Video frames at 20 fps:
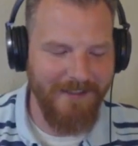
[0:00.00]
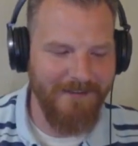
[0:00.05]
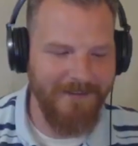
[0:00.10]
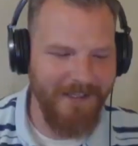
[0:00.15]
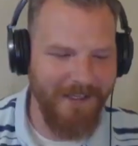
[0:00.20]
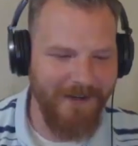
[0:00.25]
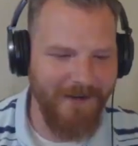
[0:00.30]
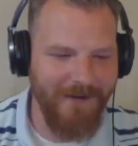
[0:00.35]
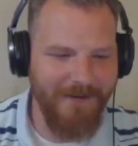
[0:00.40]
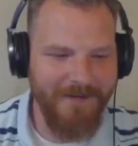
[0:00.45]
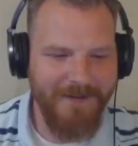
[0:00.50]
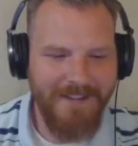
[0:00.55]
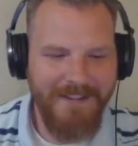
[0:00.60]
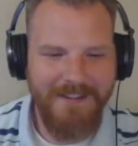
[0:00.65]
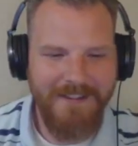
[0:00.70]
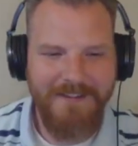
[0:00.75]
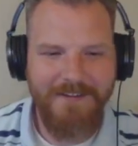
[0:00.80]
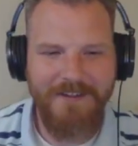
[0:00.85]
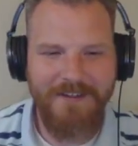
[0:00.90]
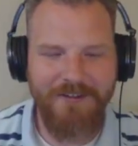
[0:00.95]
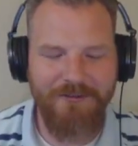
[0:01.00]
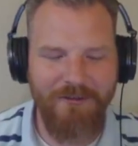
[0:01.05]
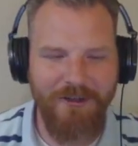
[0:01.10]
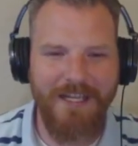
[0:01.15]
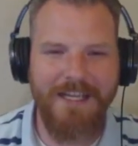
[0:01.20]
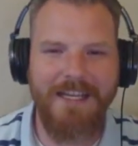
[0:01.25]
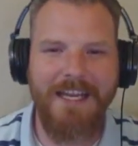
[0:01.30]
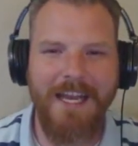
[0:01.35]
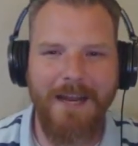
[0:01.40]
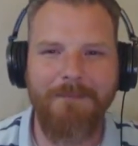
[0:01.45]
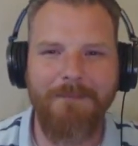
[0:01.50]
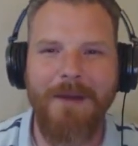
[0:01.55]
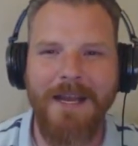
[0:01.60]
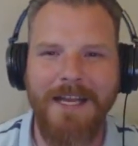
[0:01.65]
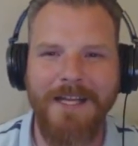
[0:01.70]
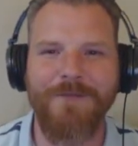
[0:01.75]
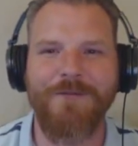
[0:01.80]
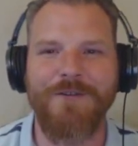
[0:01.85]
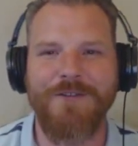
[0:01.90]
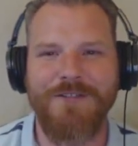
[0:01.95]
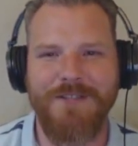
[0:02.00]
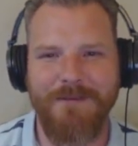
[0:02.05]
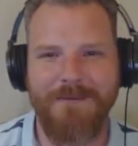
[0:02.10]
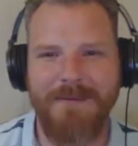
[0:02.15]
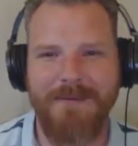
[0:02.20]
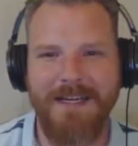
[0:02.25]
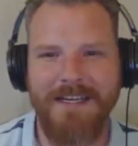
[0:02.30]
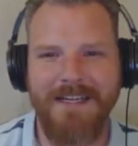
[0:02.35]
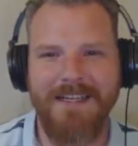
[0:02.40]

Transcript: you know, really campaigning for somebody.